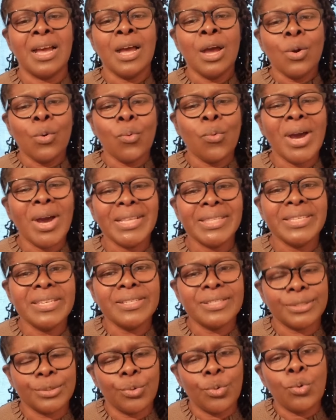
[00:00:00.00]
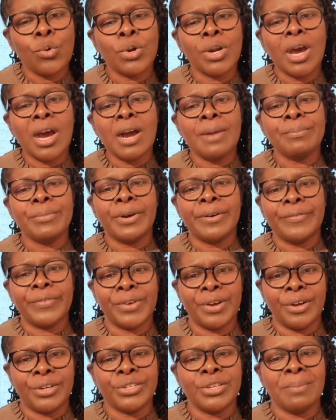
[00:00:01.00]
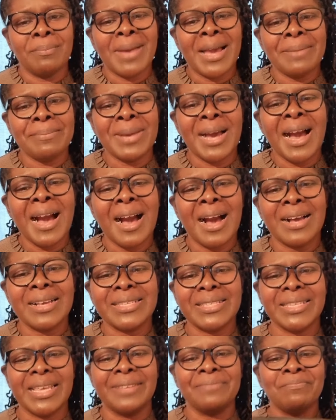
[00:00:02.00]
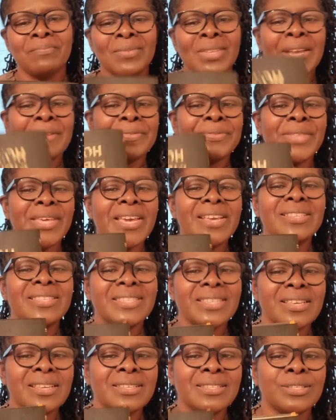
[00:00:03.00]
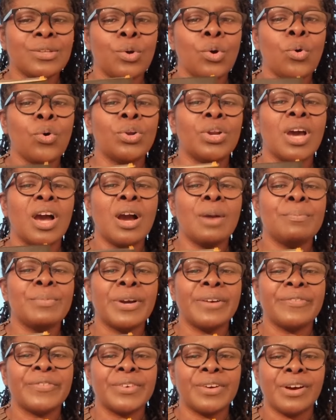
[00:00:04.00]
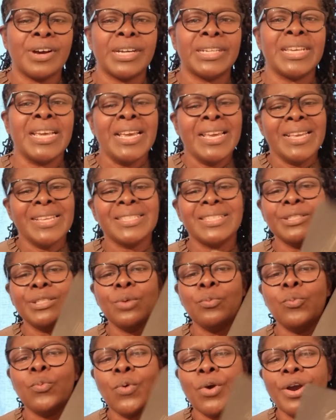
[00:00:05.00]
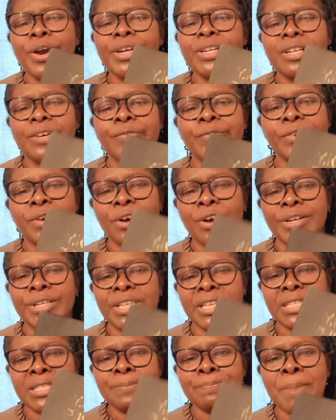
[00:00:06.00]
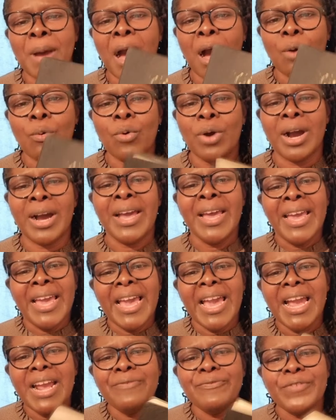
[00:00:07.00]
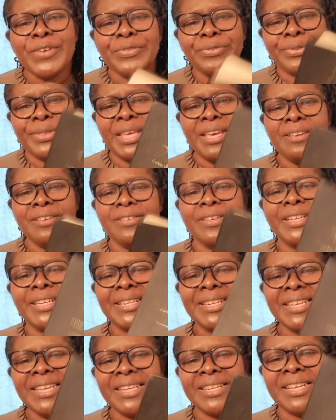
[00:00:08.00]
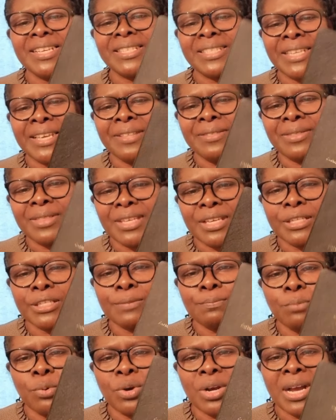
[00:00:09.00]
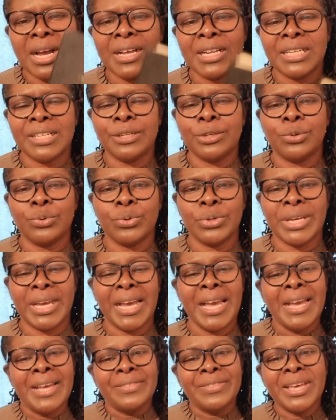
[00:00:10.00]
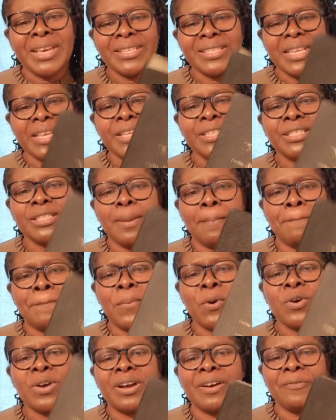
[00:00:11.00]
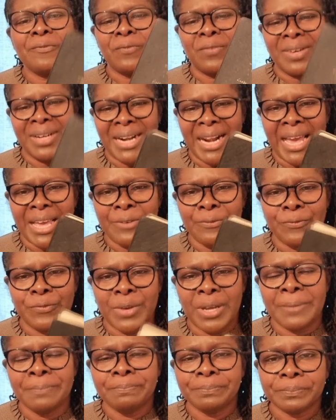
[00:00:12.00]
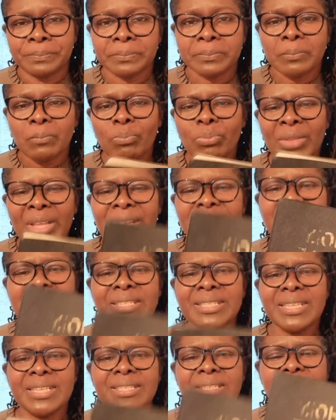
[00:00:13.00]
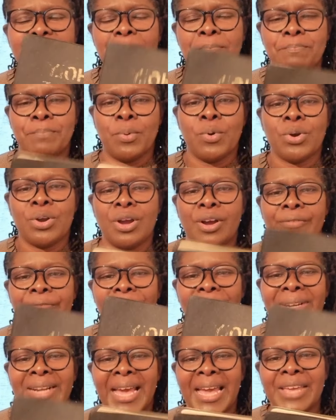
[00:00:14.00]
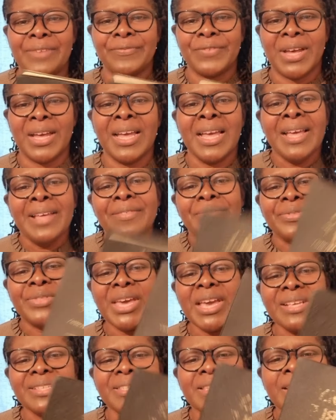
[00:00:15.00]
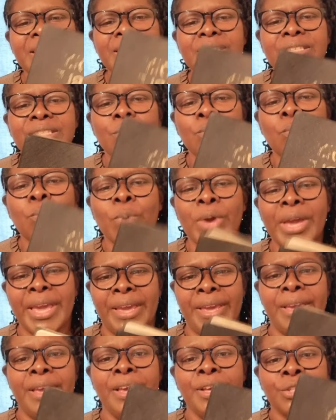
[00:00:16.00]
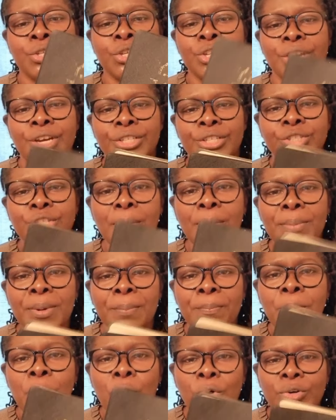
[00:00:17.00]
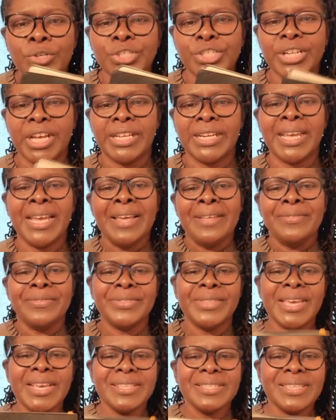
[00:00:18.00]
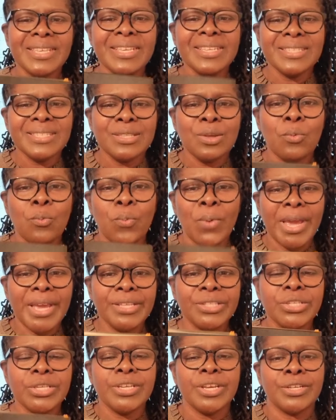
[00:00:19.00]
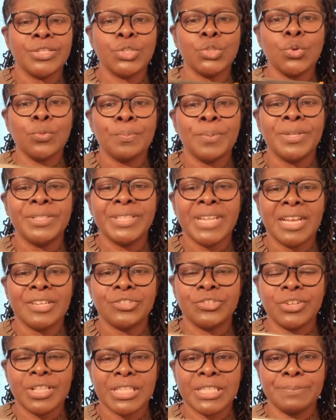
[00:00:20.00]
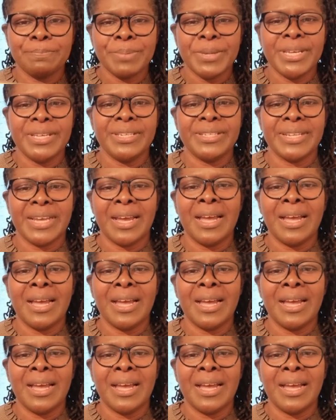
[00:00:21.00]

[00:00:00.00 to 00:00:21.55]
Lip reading: What is the old armor of God, you might be asking? This is the whole armor of God. It said the word of God is power. Everything you need is in this book. Hallelujah. This is the book of life. This is the book of life. This is the way to your double portion. This is the way to your supernatural speed.